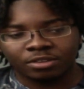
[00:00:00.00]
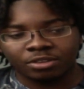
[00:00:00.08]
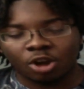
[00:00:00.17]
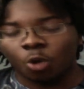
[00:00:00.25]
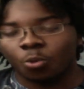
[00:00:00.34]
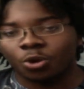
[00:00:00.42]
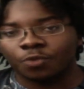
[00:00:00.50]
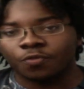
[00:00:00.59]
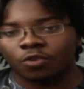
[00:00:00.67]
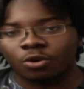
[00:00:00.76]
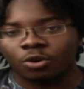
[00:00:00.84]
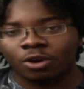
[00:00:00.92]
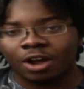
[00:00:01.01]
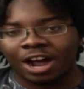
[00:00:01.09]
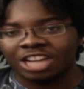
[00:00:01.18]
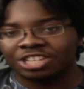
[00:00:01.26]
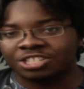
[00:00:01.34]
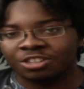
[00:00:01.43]
artwork for
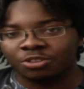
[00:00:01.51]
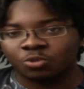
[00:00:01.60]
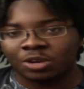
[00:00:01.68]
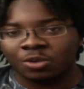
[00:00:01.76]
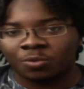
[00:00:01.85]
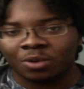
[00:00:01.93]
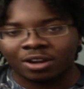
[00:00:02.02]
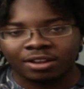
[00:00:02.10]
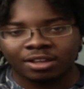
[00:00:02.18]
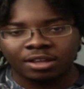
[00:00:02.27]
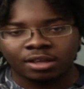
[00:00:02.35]
Ice Shield 21.